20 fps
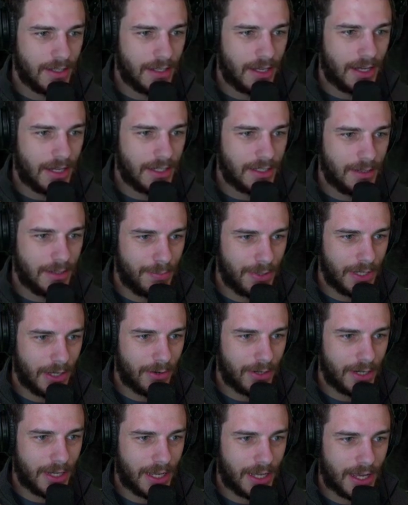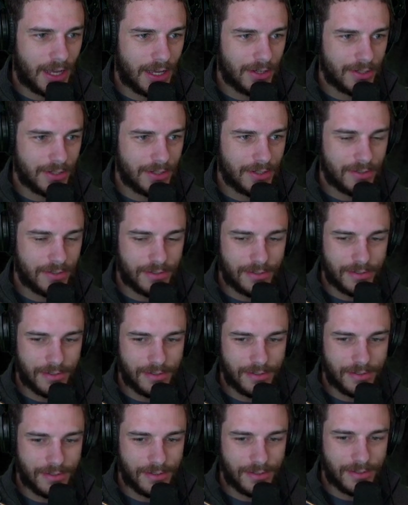Tip Bitcoin Net Cash is
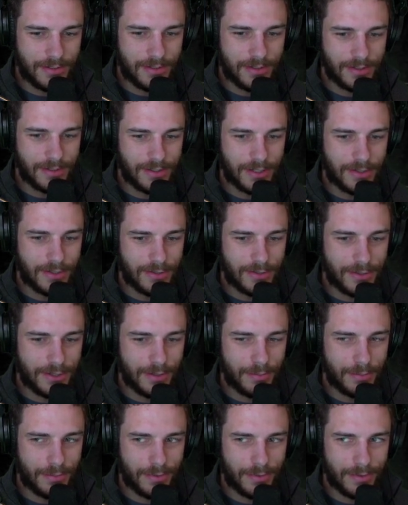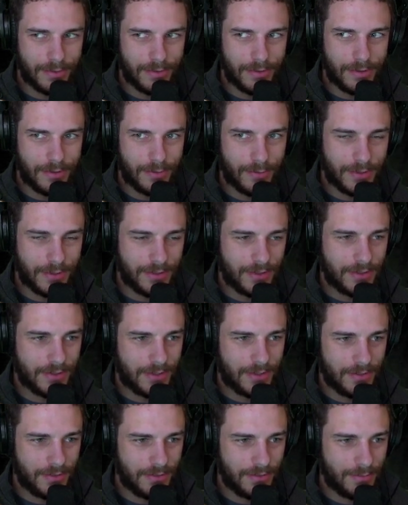censorship
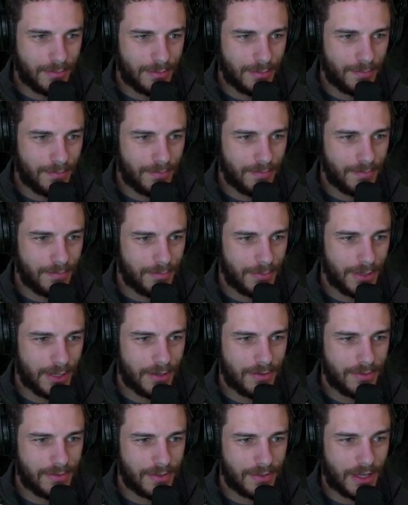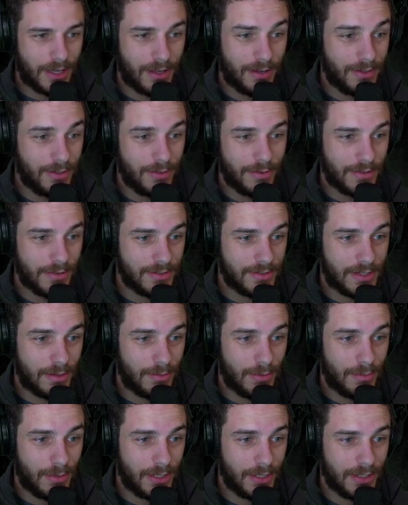resistant because you can send
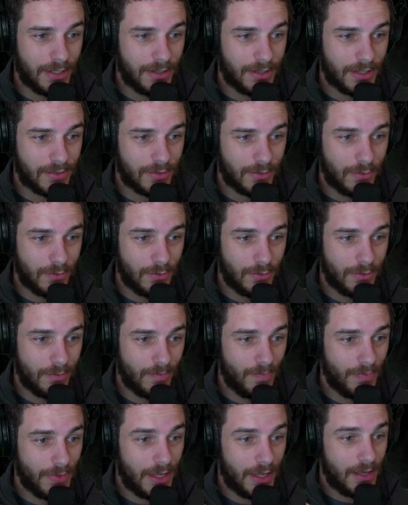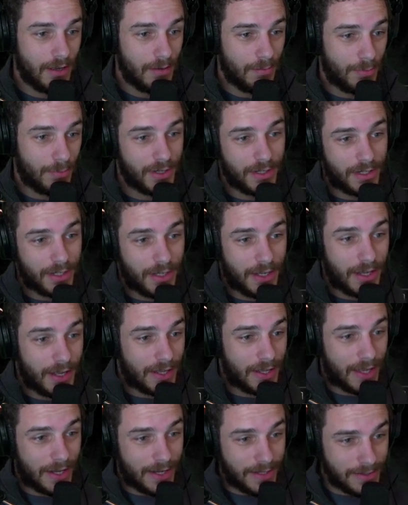me money. That's cool. But
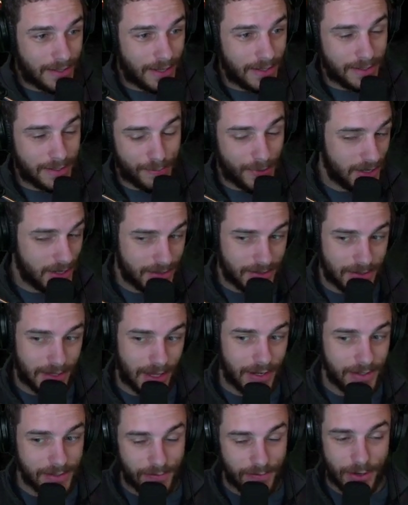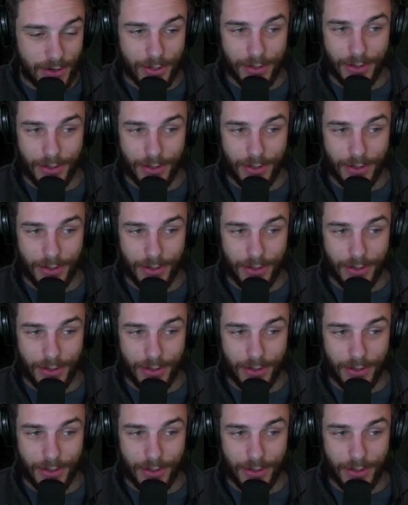that is 10 spice. That is very low